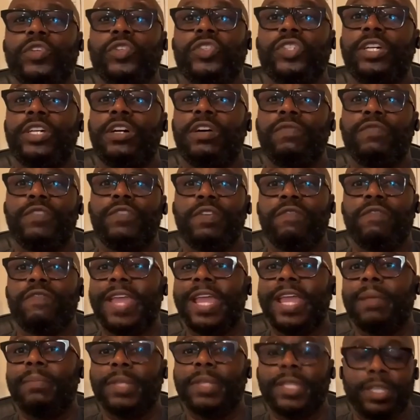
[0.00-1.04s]
have yourself, your
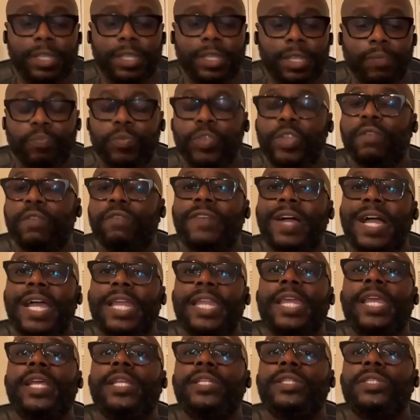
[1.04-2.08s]
family, your
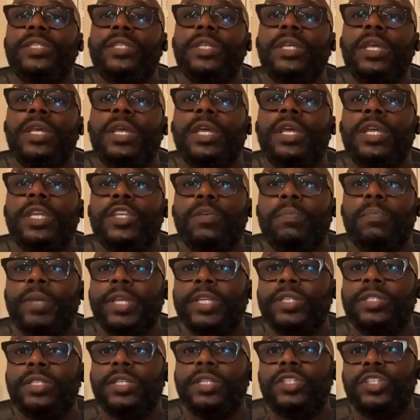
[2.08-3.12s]
finance, your
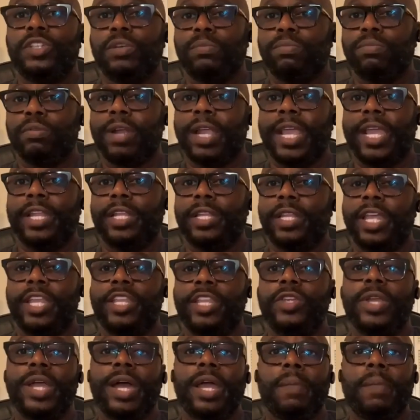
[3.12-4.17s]
business, your brand,
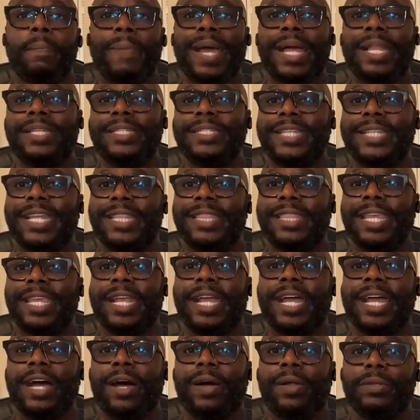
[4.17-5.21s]
and you got to balance that
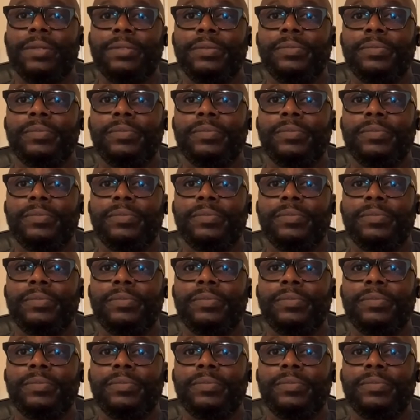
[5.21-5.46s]
thing out.